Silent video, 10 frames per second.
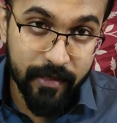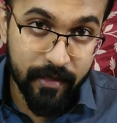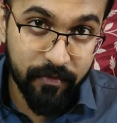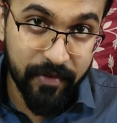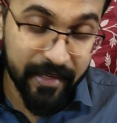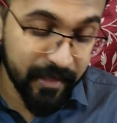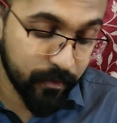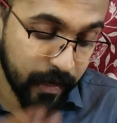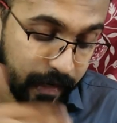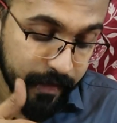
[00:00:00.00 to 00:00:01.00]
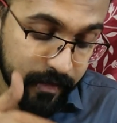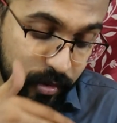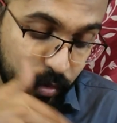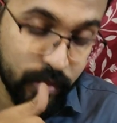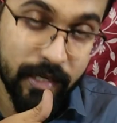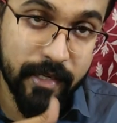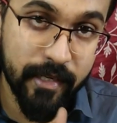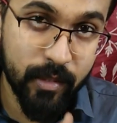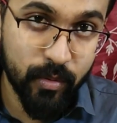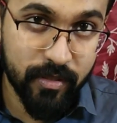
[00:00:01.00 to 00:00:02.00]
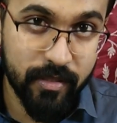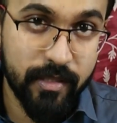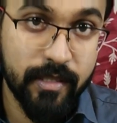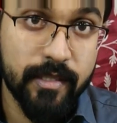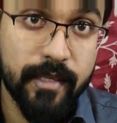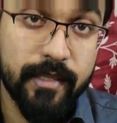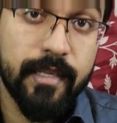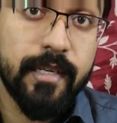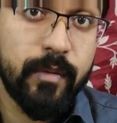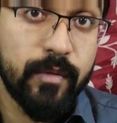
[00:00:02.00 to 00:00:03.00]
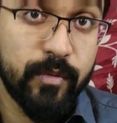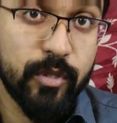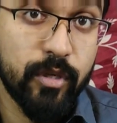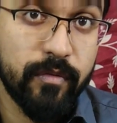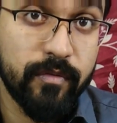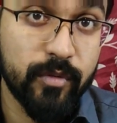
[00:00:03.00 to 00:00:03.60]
it will feed it back through the LDR to the circuit, and the LED will switch off.